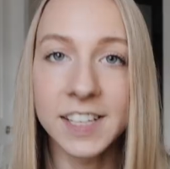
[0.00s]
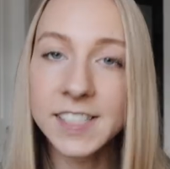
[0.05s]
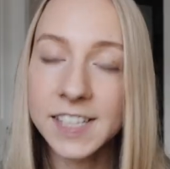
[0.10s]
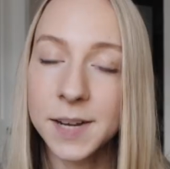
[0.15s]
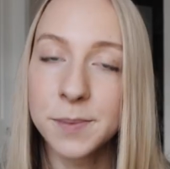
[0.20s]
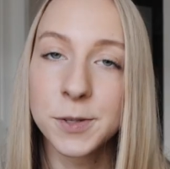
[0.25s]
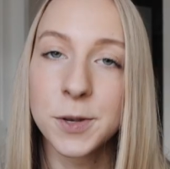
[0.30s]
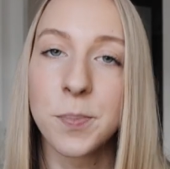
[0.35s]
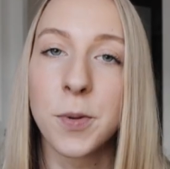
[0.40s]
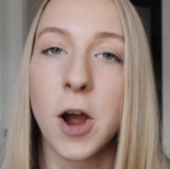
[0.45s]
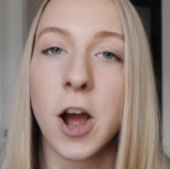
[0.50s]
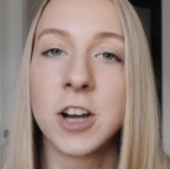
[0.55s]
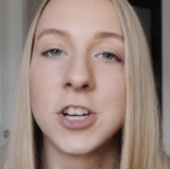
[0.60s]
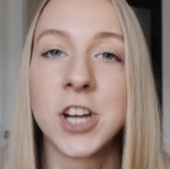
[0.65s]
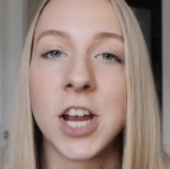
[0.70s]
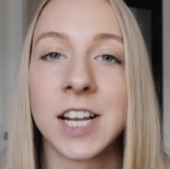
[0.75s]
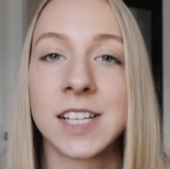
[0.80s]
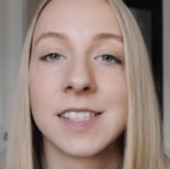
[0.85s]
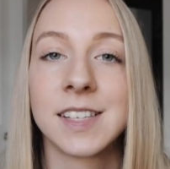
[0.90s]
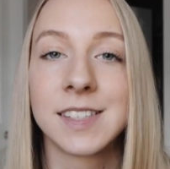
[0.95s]
These types of
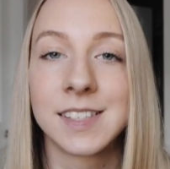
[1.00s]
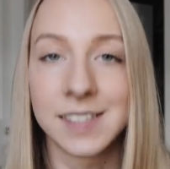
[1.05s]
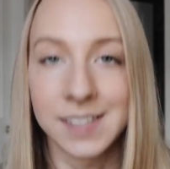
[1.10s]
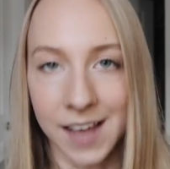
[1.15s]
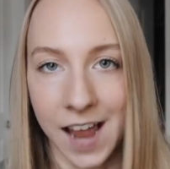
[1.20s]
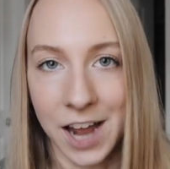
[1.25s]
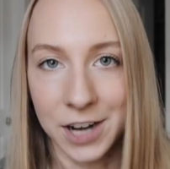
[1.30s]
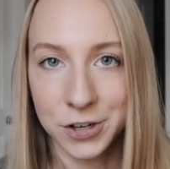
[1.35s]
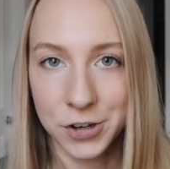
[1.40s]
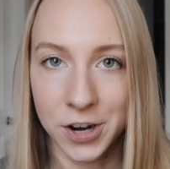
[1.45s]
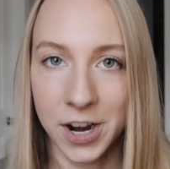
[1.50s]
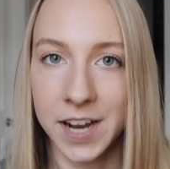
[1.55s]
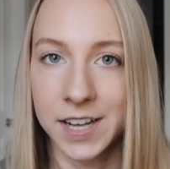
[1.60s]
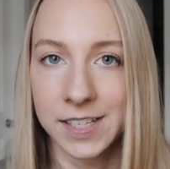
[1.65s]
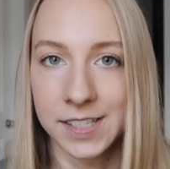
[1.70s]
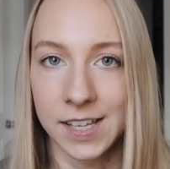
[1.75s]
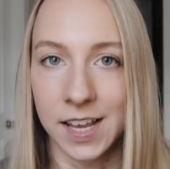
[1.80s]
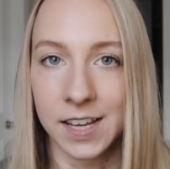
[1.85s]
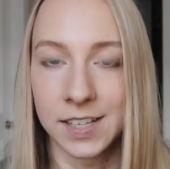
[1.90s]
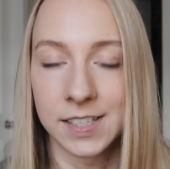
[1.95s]
projects
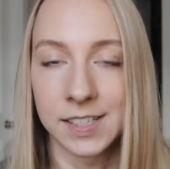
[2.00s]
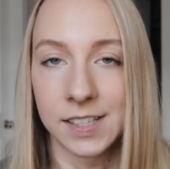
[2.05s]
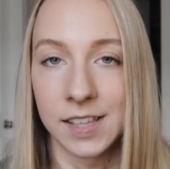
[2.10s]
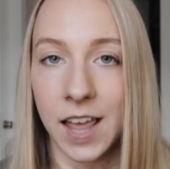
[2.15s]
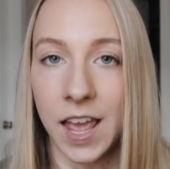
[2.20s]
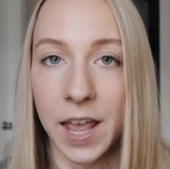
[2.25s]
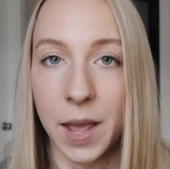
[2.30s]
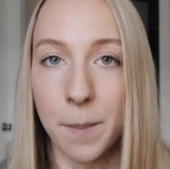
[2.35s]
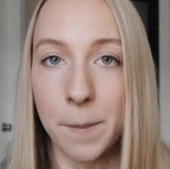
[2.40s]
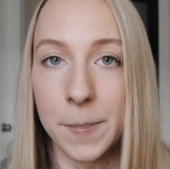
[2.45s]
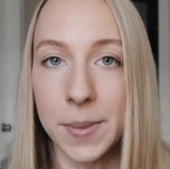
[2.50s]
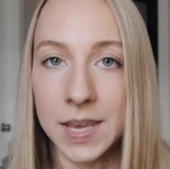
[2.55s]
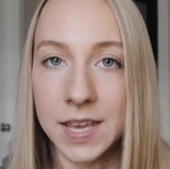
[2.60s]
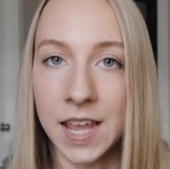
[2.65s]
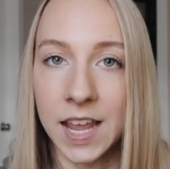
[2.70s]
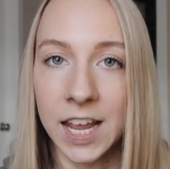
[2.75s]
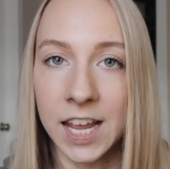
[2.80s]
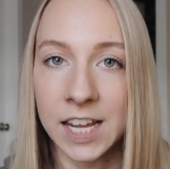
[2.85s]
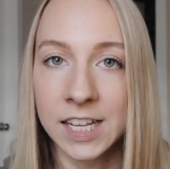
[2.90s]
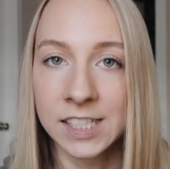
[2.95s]
saturate sites like
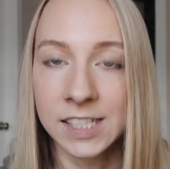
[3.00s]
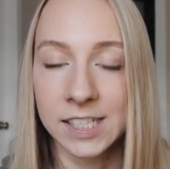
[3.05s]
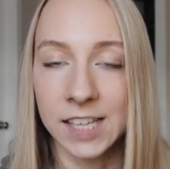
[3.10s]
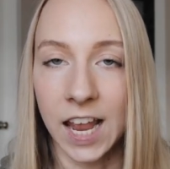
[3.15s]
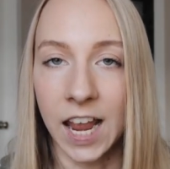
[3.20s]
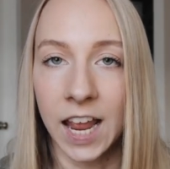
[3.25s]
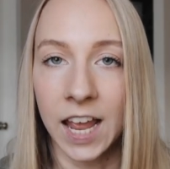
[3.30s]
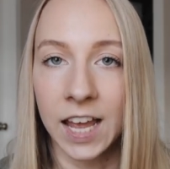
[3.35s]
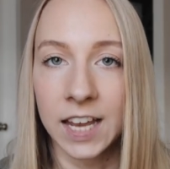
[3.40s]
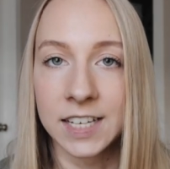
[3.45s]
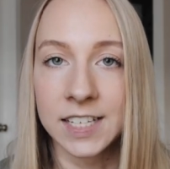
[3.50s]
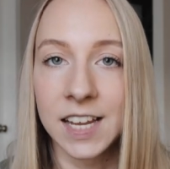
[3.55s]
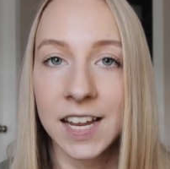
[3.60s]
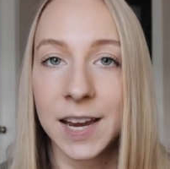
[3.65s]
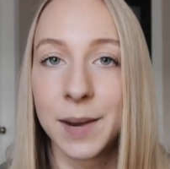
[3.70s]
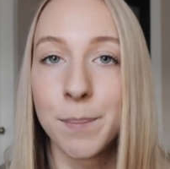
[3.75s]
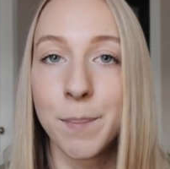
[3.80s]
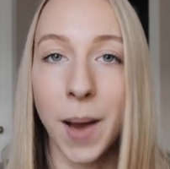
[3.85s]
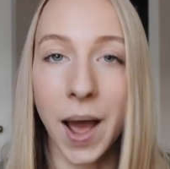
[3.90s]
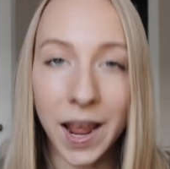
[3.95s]
Behance and
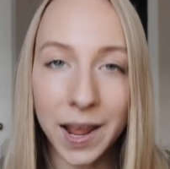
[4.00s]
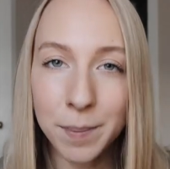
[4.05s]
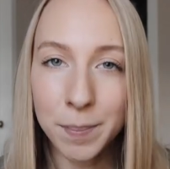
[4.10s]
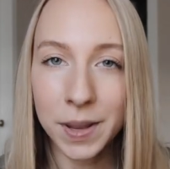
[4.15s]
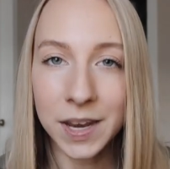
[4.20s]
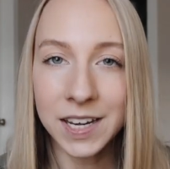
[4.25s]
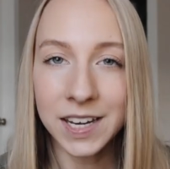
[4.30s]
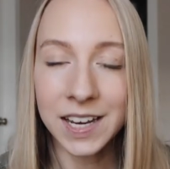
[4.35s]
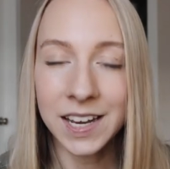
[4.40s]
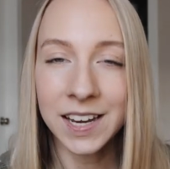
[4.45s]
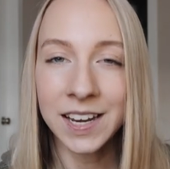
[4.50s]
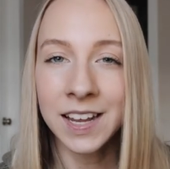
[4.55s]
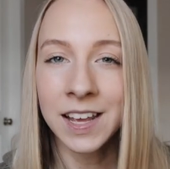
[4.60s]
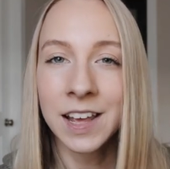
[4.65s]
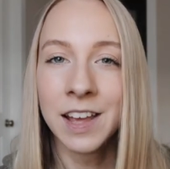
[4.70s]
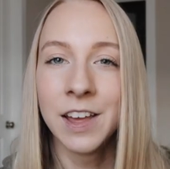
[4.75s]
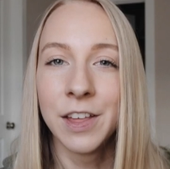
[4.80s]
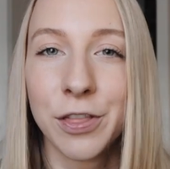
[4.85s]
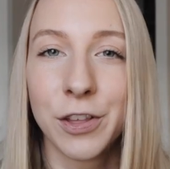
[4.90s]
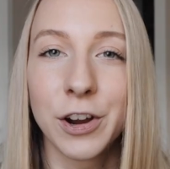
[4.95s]
in my opinion,
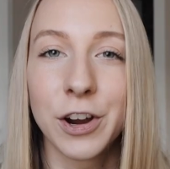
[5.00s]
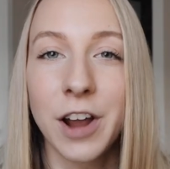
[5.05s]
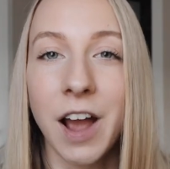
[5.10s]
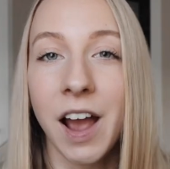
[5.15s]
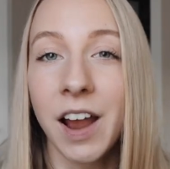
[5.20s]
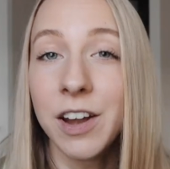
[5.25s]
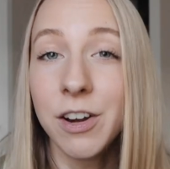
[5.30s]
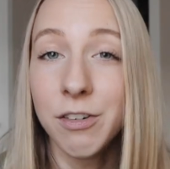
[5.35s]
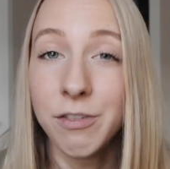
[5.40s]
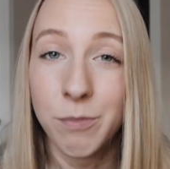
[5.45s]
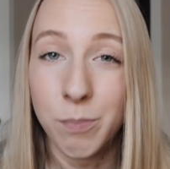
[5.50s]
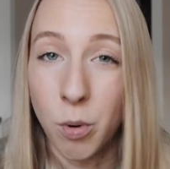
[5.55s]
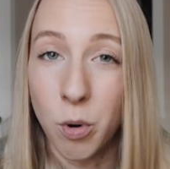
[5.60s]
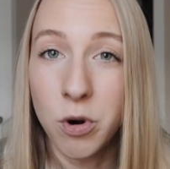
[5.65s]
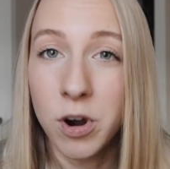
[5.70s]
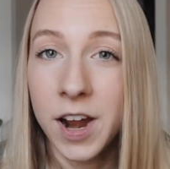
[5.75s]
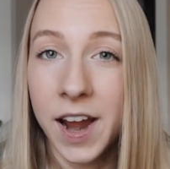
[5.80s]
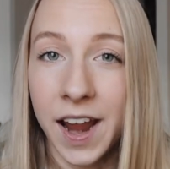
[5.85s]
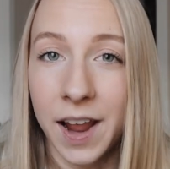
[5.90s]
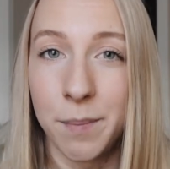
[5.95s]
they're kind of
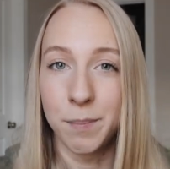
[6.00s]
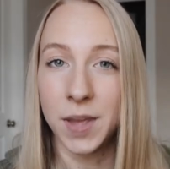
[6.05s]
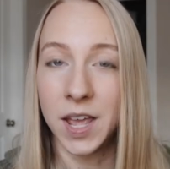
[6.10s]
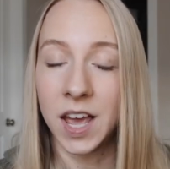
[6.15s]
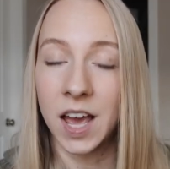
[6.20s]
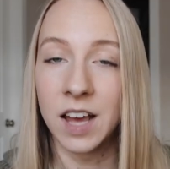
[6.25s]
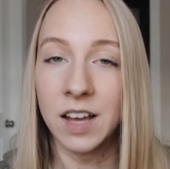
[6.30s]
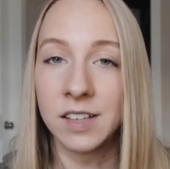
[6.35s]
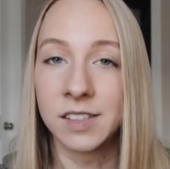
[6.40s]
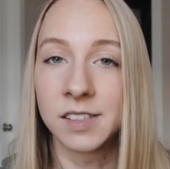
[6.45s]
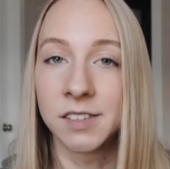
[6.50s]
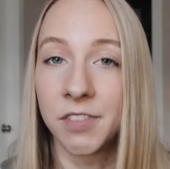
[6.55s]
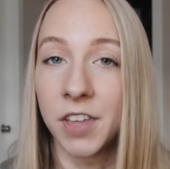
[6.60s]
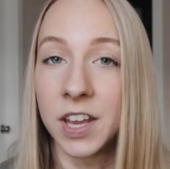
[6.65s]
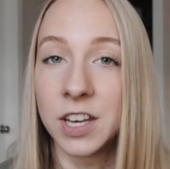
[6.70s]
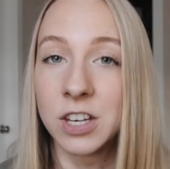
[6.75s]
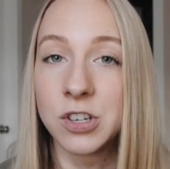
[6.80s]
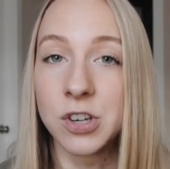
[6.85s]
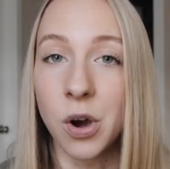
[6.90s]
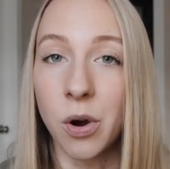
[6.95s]
boring because
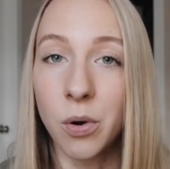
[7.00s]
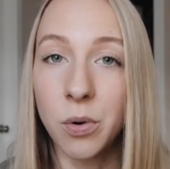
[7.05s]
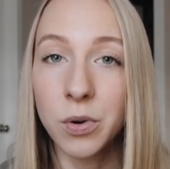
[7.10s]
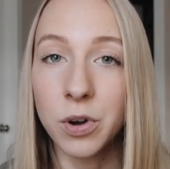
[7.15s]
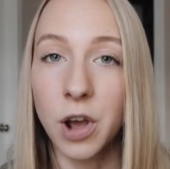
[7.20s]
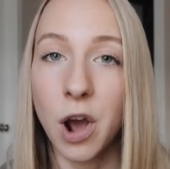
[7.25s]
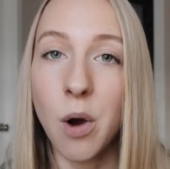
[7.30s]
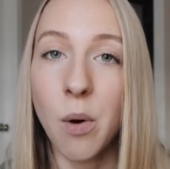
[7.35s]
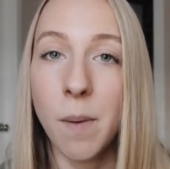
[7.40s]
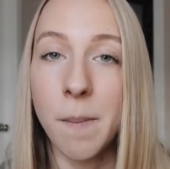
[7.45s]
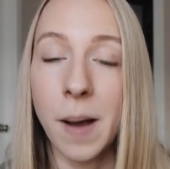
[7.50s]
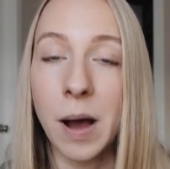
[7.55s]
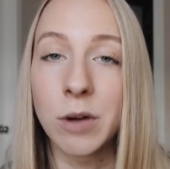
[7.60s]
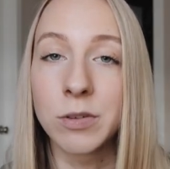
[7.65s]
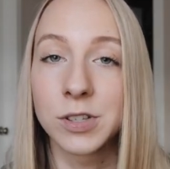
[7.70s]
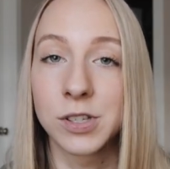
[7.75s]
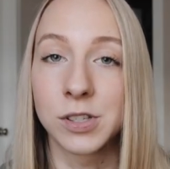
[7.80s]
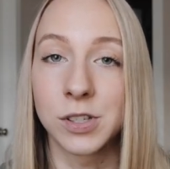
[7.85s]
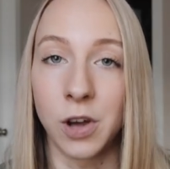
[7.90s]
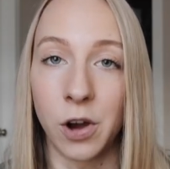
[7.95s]
they don't go
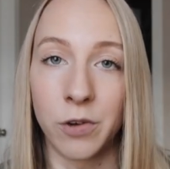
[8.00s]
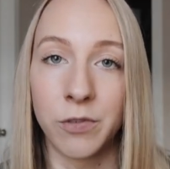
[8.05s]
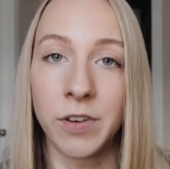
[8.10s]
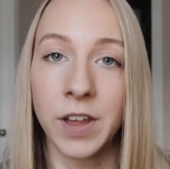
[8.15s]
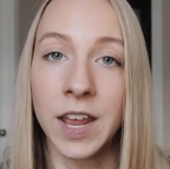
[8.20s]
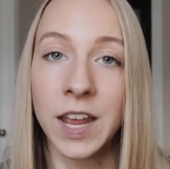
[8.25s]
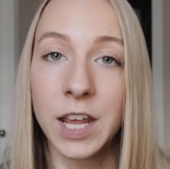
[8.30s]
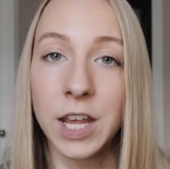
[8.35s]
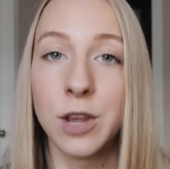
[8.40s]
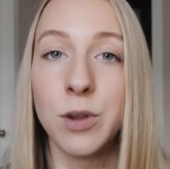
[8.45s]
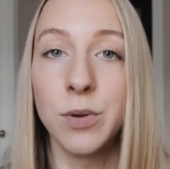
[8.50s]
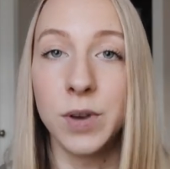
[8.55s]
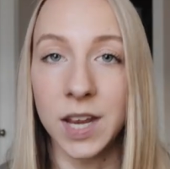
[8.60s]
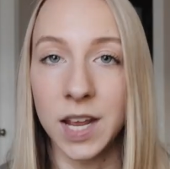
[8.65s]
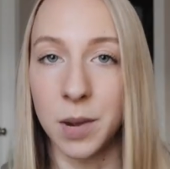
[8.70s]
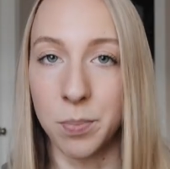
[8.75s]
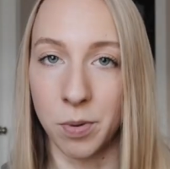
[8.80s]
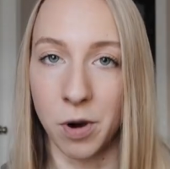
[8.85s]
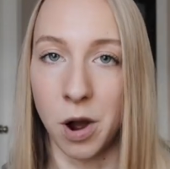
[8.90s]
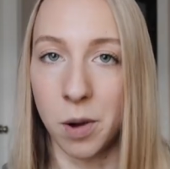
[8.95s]
about solving
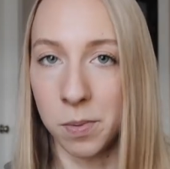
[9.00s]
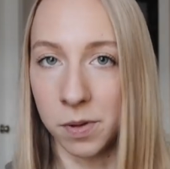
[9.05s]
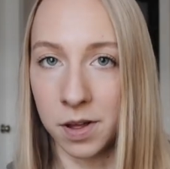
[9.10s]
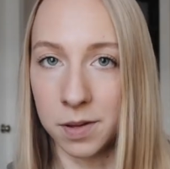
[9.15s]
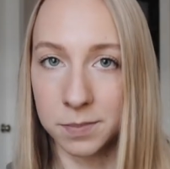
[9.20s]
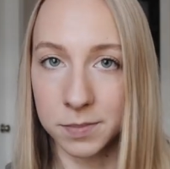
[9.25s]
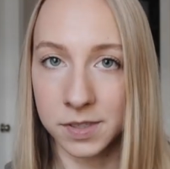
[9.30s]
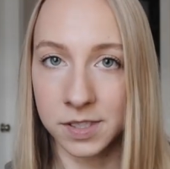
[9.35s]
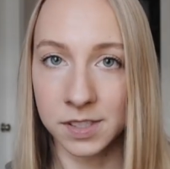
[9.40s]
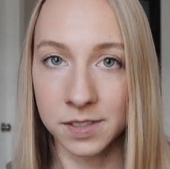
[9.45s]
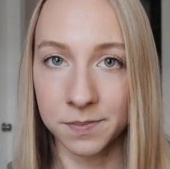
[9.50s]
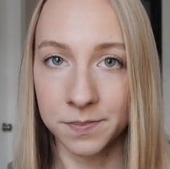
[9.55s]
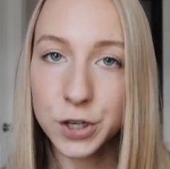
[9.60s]
unique problems.